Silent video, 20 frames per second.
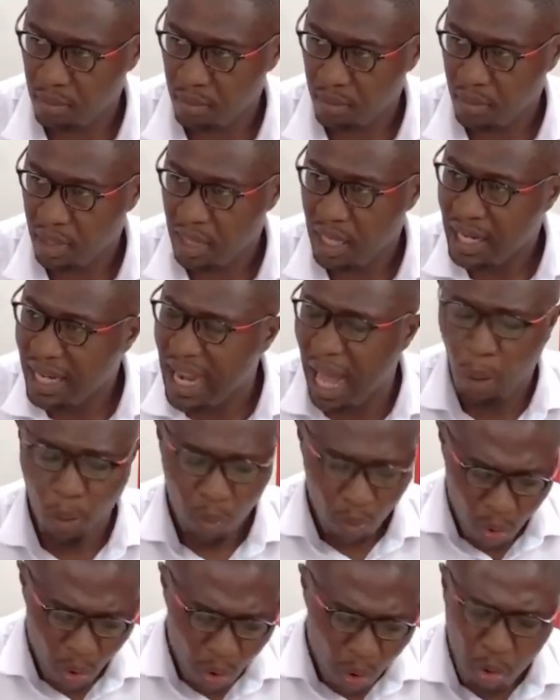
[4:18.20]
Now,
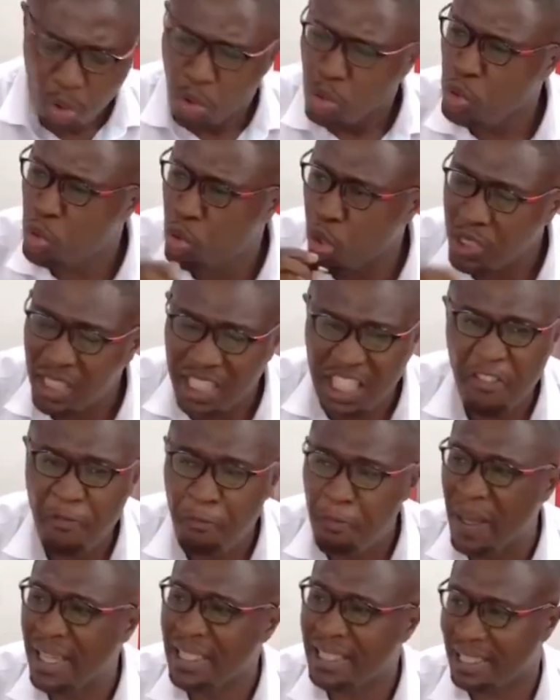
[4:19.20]
Joseph
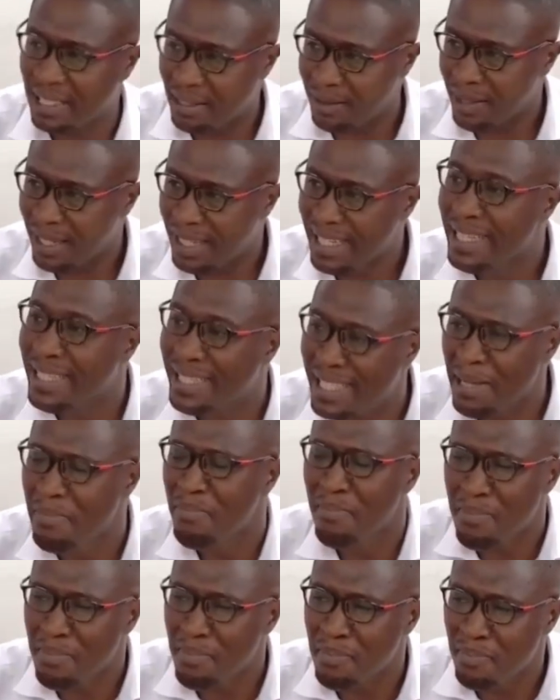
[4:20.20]
Paintsil ni team
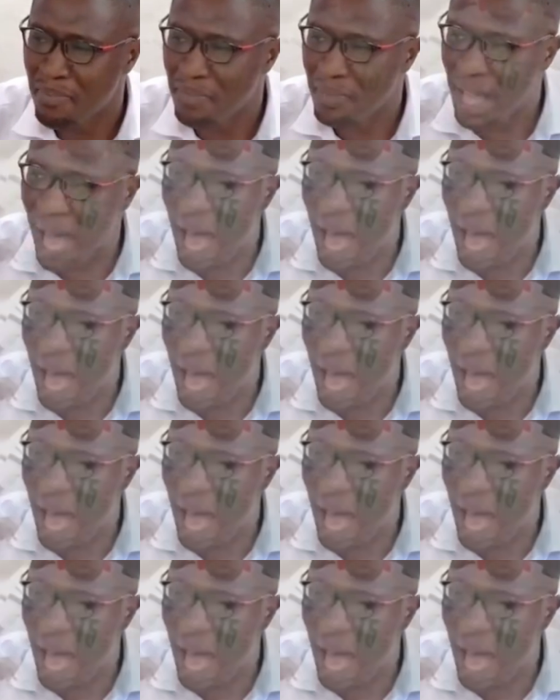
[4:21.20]
a